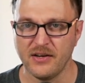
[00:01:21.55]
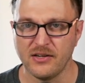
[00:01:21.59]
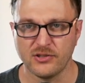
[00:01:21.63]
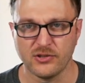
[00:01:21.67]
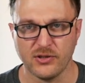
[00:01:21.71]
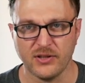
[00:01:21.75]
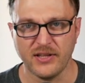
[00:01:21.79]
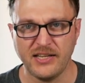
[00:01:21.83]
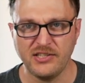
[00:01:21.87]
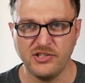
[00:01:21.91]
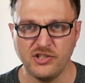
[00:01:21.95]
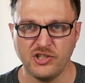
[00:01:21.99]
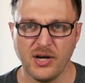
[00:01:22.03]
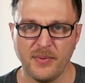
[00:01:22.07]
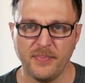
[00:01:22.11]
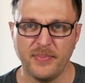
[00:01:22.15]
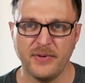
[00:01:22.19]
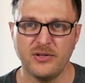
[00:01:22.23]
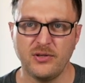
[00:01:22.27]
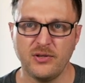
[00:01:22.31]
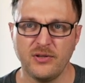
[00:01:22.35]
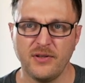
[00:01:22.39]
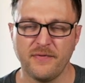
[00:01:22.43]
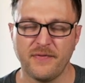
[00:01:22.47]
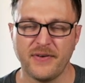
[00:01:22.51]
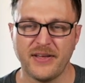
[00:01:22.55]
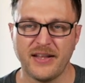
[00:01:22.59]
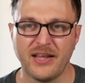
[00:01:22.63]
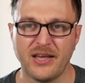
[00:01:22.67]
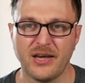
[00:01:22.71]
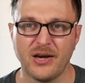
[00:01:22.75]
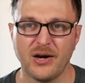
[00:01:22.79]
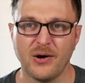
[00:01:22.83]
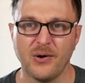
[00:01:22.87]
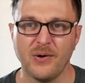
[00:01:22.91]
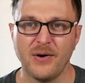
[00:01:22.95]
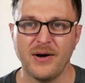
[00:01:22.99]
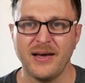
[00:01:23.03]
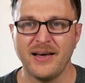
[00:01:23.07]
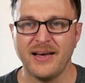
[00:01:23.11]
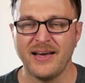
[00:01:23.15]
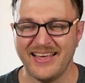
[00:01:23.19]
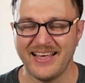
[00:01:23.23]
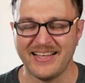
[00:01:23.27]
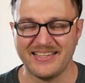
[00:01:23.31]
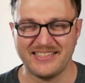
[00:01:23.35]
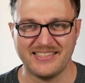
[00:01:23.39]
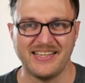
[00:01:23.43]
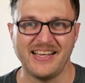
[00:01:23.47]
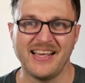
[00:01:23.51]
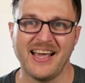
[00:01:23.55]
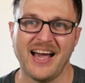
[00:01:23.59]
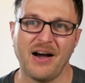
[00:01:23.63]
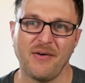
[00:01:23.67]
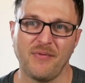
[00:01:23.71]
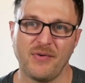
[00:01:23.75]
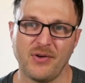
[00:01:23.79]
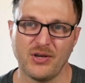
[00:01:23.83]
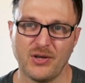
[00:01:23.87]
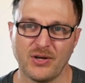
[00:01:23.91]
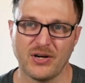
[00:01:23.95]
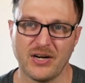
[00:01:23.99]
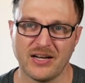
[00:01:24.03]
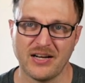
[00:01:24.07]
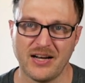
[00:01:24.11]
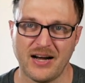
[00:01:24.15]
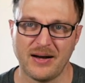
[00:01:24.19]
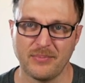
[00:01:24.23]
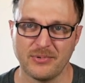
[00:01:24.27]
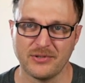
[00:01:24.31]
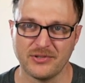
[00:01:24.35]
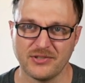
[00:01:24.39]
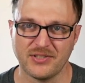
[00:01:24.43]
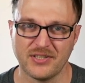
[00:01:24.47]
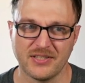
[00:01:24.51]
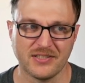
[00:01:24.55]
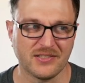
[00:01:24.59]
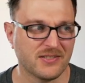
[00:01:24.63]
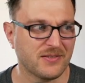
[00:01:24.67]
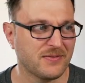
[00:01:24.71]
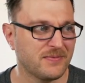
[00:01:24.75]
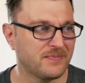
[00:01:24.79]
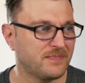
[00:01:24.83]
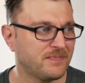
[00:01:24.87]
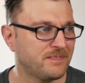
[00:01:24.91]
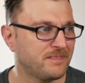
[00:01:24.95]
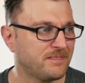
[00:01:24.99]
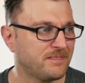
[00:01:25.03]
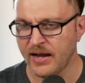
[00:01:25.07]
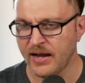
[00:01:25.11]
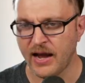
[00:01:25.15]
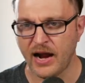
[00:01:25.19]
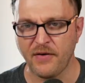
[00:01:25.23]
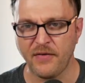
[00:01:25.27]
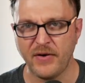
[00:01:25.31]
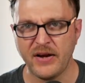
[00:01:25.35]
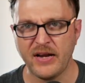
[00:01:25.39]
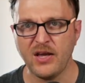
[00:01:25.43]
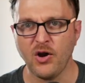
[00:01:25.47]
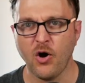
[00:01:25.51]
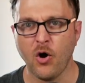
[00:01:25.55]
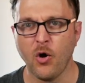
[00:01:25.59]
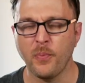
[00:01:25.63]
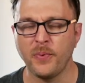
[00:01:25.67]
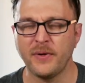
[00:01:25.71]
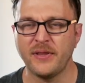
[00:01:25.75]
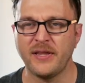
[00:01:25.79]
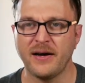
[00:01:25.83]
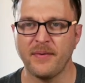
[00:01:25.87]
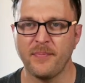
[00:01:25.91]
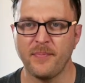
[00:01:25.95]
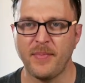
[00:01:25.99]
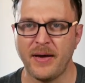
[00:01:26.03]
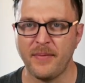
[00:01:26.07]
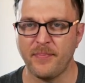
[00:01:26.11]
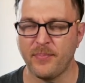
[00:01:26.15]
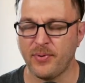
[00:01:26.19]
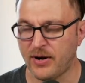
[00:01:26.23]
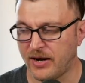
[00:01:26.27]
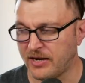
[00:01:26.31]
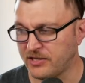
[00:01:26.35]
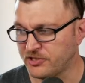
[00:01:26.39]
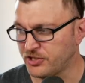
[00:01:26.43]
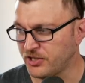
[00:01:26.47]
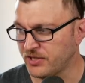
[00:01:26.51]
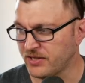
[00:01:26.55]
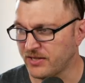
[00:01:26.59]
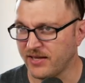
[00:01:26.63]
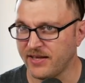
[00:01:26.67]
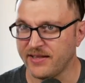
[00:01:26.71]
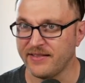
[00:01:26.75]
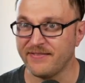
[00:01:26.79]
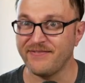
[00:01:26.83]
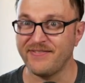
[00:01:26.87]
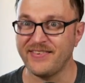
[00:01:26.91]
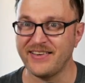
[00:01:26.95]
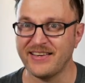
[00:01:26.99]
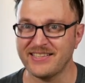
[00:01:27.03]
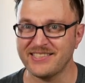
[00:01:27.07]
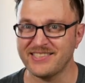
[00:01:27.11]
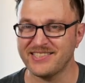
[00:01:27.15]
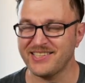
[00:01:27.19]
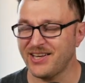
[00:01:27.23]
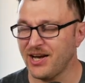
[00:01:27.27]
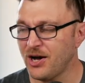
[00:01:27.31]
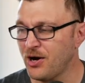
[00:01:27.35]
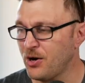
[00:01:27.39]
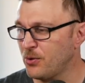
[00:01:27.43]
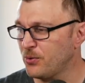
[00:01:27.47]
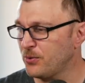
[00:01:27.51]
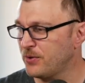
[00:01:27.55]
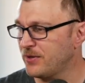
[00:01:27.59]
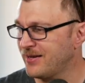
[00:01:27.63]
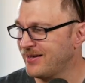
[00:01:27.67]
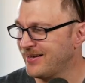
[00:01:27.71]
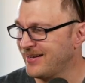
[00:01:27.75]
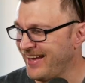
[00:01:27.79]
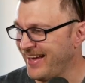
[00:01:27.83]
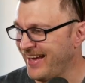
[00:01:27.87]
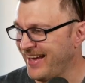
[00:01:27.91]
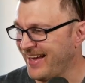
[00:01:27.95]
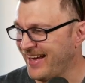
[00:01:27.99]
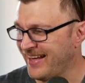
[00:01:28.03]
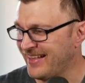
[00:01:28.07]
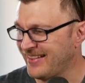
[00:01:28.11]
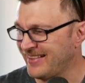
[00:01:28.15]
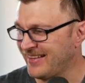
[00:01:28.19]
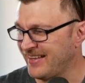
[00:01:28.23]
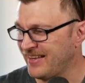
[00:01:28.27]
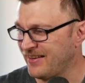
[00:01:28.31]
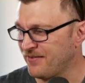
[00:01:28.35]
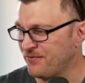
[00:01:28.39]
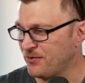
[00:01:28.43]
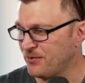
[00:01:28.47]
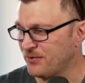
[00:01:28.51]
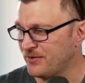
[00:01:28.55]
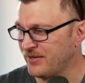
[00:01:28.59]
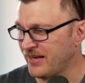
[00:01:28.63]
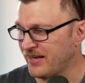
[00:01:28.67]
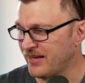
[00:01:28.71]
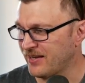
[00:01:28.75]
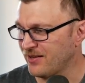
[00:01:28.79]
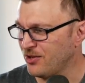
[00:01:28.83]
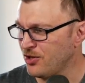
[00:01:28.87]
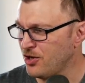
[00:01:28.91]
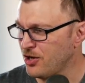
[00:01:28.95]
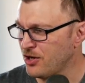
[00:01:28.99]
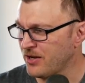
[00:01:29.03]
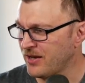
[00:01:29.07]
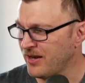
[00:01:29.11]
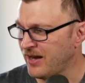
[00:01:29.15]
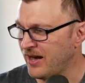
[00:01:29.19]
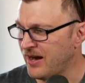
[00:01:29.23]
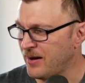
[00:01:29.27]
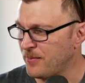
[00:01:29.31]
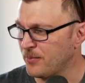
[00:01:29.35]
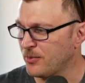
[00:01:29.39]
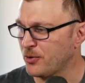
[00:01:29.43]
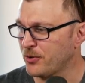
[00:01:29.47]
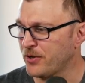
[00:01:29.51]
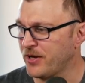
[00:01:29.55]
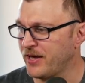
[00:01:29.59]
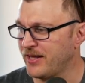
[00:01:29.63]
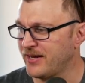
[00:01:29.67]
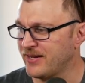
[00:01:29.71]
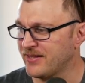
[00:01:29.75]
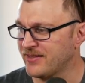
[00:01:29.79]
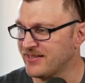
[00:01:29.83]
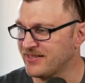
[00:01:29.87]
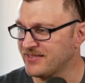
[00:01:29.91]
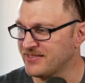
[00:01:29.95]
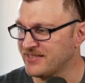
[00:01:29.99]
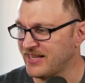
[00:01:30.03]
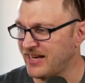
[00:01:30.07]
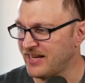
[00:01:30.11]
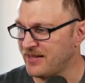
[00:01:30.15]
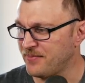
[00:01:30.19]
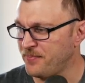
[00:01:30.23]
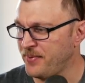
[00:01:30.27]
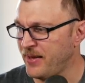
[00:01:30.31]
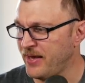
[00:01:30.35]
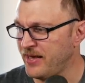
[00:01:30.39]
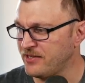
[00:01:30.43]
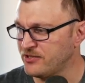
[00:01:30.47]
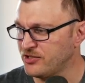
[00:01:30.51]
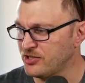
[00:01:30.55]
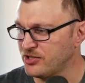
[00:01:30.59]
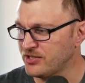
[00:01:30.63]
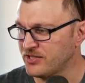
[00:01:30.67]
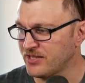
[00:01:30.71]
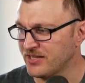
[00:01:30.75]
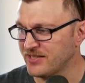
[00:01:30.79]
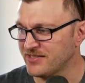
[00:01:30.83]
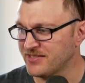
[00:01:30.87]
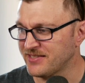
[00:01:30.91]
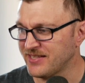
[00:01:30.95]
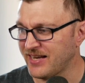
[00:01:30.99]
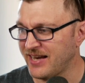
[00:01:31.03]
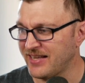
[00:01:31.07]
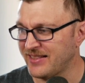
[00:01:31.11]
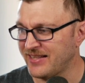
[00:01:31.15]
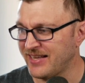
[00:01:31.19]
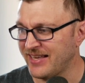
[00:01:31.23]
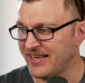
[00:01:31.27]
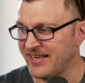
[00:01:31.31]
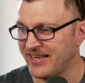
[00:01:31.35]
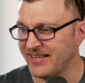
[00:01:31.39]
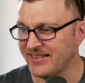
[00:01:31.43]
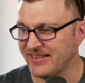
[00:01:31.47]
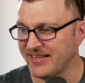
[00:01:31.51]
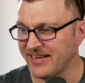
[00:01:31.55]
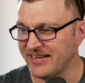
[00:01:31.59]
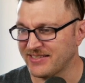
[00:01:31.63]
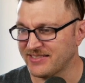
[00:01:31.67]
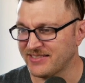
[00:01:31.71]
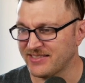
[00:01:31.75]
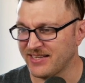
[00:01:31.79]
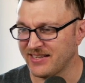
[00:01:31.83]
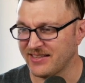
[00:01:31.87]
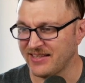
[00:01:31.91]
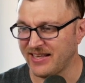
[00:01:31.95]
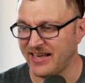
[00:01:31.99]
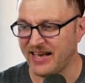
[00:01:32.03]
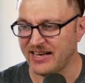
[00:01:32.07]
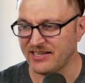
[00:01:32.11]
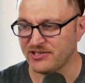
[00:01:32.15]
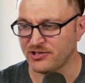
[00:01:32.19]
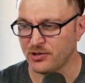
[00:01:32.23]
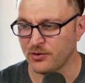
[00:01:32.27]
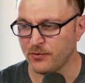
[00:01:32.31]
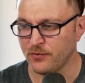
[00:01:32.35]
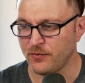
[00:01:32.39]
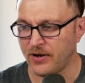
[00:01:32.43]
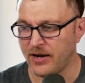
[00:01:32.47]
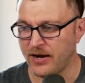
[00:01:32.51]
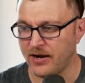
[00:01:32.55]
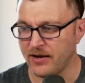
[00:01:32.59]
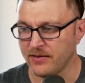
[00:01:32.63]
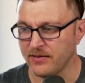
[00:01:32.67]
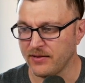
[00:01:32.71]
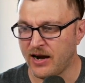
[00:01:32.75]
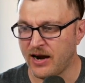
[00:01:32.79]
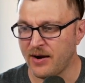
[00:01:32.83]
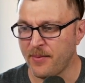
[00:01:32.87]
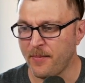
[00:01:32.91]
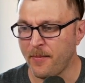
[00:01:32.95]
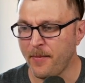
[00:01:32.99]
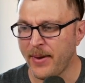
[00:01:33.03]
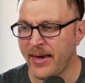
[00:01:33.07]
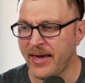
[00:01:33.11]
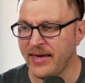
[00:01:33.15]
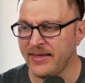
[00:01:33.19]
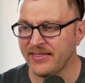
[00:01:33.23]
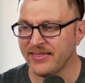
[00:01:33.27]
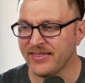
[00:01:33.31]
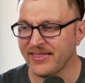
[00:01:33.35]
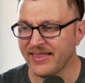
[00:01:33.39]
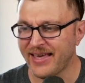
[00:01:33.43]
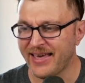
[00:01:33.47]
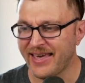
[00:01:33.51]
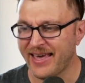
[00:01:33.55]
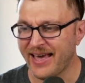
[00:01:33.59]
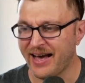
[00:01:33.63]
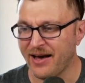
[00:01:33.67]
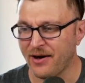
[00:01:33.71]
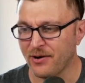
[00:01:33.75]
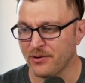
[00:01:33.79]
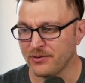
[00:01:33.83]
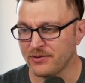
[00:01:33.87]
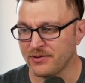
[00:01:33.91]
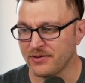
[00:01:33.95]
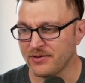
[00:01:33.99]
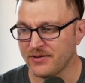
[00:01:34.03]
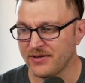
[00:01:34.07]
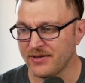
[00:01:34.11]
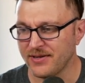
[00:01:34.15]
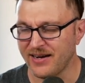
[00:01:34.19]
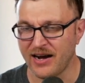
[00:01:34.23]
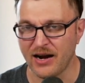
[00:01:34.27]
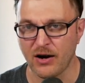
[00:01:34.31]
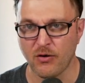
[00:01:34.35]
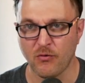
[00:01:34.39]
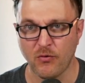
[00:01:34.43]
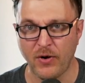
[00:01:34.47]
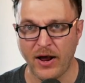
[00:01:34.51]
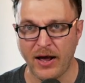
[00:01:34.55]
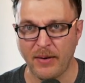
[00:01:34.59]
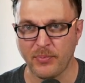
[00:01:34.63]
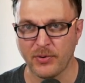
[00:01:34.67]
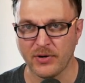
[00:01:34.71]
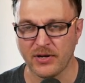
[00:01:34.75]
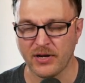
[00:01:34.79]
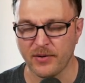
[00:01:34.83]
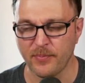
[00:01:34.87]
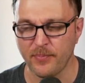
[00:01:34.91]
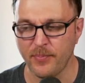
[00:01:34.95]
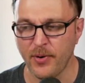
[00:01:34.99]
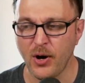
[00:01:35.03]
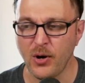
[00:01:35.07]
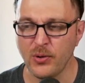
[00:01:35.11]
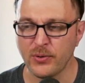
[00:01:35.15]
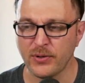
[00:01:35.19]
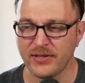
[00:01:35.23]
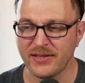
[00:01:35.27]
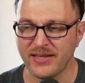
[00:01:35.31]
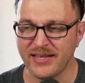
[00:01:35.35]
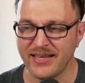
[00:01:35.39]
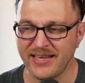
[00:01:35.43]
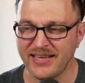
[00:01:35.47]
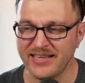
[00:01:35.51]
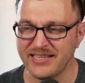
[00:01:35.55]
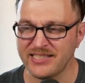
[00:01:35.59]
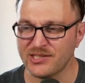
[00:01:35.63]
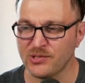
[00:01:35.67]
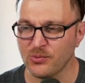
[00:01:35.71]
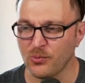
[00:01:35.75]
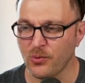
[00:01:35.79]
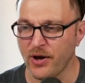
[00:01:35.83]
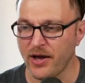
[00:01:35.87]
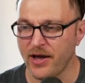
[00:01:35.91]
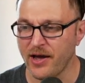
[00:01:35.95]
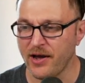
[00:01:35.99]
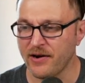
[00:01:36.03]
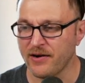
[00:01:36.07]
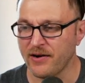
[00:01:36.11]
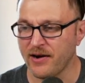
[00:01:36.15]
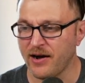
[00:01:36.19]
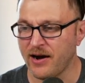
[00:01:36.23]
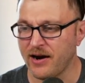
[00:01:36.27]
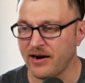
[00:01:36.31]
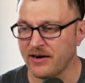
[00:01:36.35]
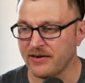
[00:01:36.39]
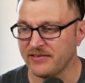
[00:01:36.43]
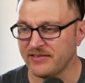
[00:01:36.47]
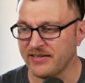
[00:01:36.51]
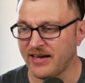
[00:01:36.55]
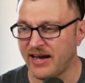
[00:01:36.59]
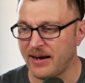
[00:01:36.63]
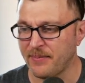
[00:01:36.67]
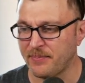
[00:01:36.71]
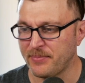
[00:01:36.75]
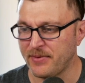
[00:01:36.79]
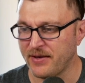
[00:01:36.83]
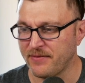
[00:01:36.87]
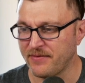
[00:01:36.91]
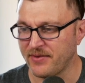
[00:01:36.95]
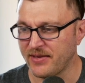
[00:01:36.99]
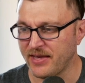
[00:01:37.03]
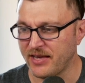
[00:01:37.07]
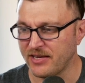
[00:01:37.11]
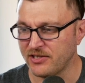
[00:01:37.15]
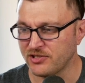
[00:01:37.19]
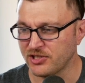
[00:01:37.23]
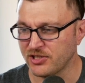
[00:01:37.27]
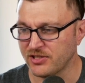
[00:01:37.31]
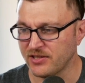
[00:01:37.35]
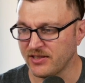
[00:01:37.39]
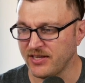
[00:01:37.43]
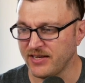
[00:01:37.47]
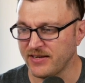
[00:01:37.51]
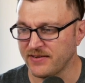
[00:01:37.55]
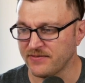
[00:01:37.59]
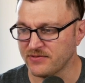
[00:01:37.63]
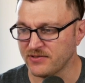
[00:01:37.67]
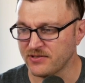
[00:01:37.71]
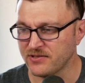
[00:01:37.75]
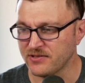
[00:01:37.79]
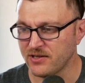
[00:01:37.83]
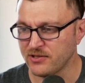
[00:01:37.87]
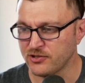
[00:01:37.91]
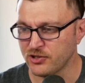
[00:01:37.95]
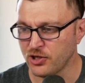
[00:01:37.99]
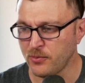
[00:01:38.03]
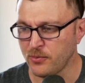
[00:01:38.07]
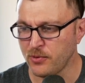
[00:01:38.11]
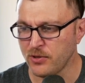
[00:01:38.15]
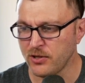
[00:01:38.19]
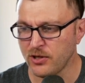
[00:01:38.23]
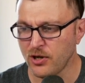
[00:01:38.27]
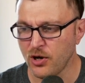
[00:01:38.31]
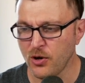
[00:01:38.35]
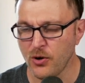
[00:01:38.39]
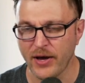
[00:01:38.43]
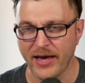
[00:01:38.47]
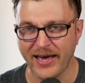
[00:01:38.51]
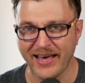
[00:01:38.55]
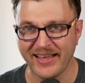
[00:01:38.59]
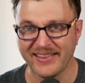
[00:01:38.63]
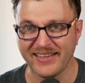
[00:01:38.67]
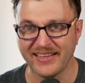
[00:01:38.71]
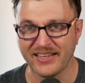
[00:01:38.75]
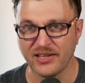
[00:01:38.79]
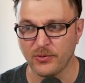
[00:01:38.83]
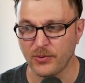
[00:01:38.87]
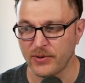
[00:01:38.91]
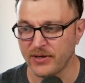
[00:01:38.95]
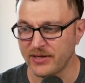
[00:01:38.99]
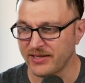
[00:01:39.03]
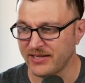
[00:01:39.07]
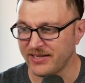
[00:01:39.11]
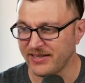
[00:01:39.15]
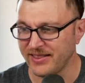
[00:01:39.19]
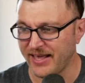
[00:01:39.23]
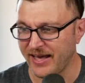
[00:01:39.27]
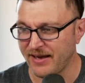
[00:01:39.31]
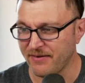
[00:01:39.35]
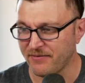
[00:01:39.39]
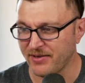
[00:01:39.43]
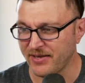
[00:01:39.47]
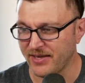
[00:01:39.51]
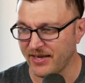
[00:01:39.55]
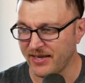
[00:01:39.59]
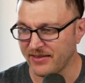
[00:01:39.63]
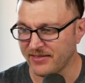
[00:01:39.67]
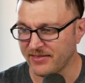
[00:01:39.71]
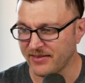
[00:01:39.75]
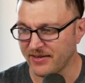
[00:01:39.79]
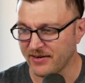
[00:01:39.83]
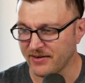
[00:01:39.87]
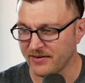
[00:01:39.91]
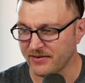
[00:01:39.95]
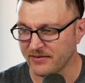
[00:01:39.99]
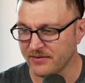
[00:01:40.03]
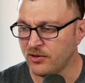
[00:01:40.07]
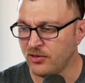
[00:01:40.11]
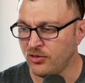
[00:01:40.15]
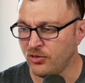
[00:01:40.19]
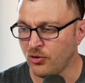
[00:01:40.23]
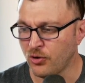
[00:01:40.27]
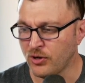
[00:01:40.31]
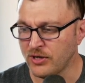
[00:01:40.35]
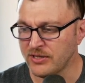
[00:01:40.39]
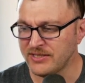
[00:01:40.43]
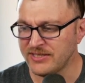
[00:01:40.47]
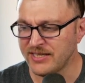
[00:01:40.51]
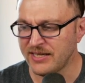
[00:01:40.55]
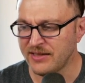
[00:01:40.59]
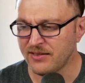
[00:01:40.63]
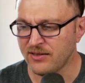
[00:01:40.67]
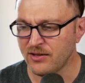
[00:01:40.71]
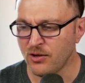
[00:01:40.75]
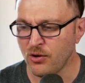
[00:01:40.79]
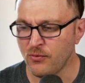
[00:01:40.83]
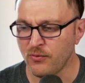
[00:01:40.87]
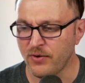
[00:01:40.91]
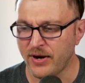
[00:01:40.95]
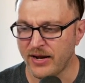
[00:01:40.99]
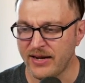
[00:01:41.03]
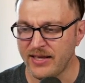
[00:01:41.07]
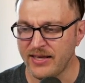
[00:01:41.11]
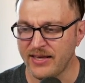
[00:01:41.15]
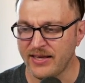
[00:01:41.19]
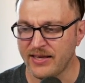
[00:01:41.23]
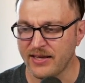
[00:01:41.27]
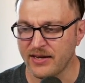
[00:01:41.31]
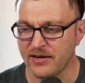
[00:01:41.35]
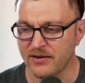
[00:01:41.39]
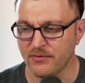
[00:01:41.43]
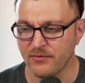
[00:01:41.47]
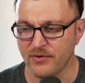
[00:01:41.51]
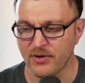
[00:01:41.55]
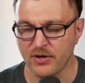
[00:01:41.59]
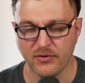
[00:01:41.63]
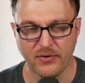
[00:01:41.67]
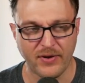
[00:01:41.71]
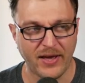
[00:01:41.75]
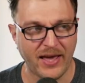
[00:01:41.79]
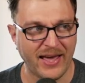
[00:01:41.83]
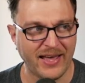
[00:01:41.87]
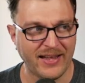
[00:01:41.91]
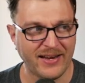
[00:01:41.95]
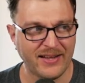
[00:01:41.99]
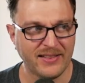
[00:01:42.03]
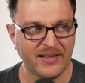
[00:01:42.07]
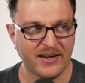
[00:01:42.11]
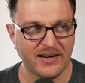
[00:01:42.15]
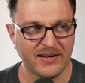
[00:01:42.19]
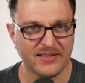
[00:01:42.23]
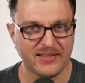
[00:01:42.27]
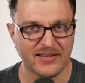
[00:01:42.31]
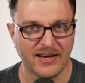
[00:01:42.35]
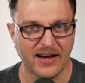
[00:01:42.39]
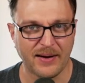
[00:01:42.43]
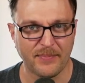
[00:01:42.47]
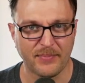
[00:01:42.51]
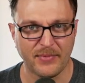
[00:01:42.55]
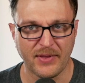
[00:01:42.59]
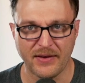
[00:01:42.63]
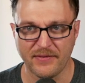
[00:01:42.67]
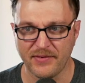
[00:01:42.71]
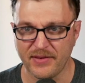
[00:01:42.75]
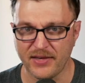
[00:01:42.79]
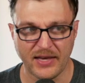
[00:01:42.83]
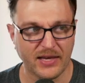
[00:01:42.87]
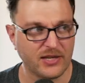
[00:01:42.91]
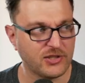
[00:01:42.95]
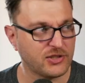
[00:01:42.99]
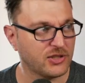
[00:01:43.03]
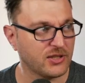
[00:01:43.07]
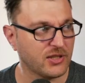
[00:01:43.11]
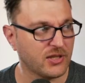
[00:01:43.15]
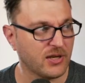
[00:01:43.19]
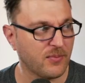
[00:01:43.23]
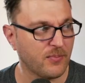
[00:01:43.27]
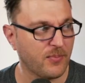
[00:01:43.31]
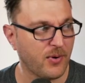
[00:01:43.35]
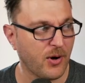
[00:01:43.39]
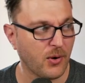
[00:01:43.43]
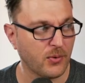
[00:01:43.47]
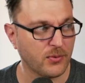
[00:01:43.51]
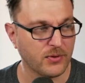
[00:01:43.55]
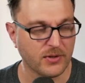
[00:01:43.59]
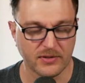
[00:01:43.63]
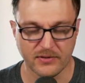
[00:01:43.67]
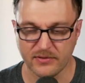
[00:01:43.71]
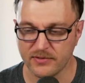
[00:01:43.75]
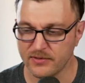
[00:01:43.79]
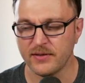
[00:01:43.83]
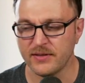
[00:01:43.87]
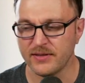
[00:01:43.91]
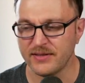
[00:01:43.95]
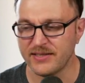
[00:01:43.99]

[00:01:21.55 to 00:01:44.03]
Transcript: So let's jump into the video and see how we could accomplish this. I already opened up my project in VS Code, and if you take a look, I'm located inside pages inside the index.astro file. Our main layout, our wrapper component, is where our top navigation lives. So I'm gonna go ahead and quickly navigate there. Notice that already here we created our top navigation component.